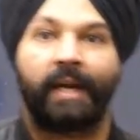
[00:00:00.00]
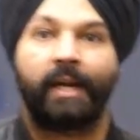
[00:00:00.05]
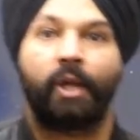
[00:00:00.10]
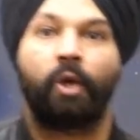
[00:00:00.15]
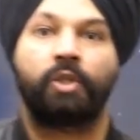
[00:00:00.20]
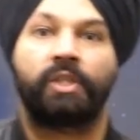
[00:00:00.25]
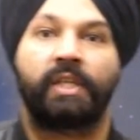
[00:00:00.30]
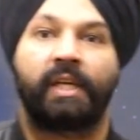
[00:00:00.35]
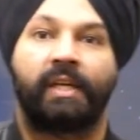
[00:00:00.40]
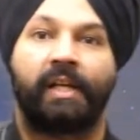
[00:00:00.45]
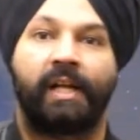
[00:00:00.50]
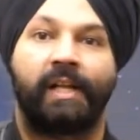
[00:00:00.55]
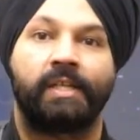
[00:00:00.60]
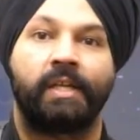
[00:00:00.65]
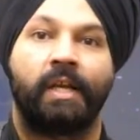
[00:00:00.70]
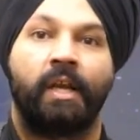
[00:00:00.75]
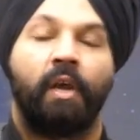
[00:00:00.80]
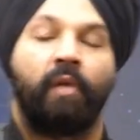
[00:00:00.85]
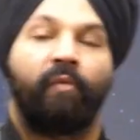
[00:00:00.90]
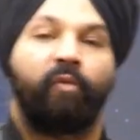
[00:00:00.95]
radio
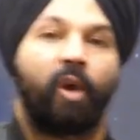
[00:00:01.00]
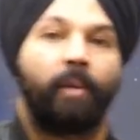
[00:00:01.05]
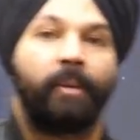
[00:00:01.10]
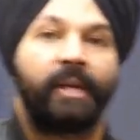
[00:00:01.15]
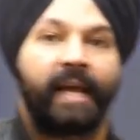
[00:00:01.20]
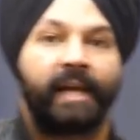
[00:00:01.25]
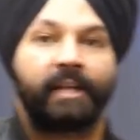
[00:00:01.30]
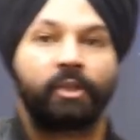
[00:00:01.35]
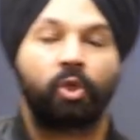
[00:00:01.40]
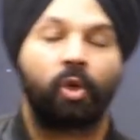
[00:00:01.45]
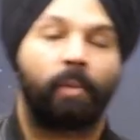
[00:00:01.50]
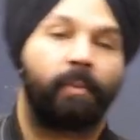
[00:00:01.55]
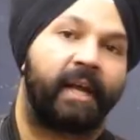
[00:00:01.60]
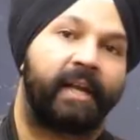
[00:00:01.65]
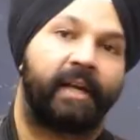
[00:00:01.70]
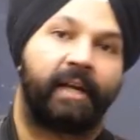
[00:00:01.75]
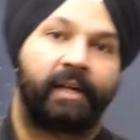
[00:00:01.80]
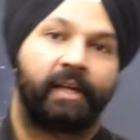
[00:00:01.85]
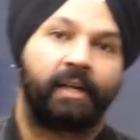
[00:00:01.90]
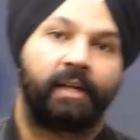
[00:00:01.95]
signals from an
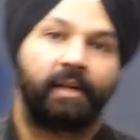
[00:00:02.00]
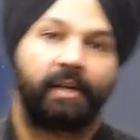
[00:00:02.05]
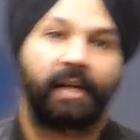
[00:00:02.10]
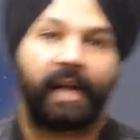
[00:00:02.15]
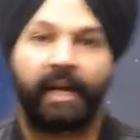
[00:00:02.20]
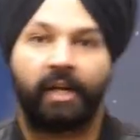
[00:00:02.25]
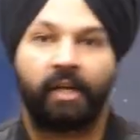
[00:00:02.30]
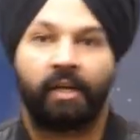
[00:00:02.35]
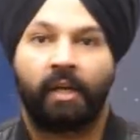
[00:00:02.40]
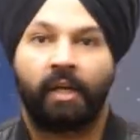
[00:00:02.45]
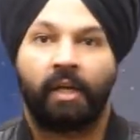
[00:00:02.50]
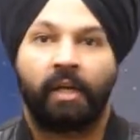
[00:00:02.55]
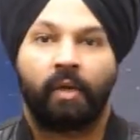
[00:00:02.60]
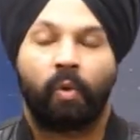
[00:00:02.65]
exoplanet, right?